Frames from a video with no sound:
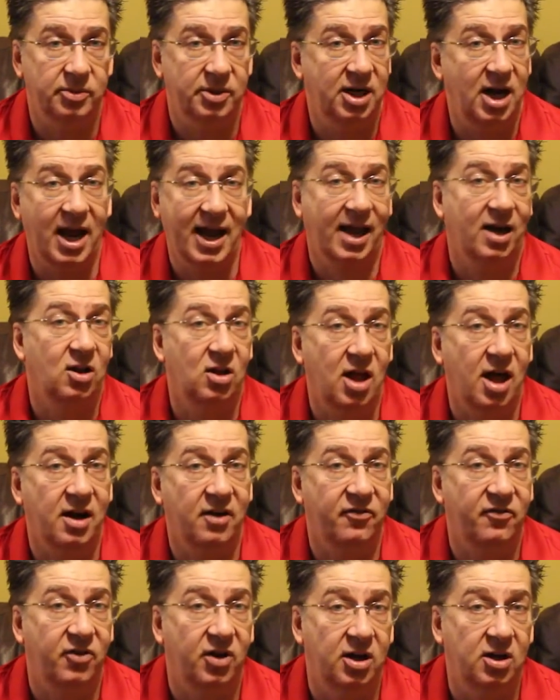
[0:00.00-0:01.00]
And I had a lot of
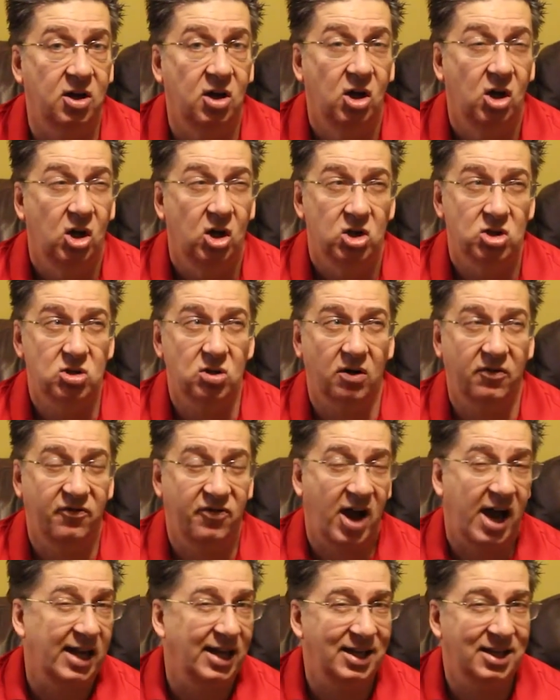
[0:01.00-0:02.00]
fun sort of
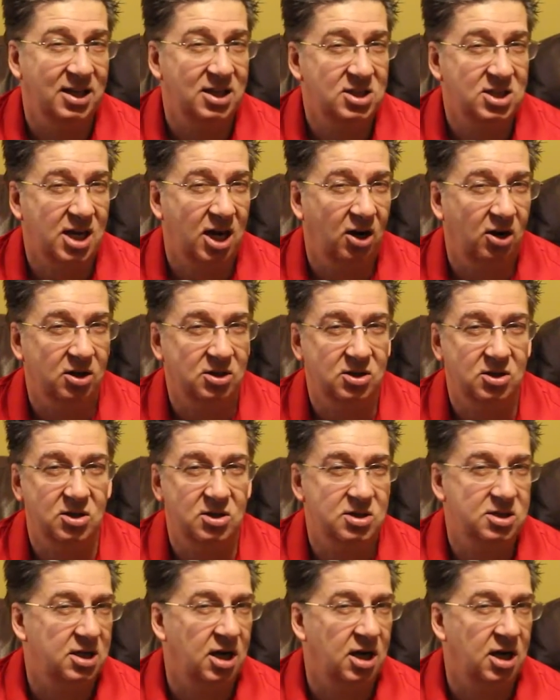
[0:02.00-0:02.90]
finding these characters,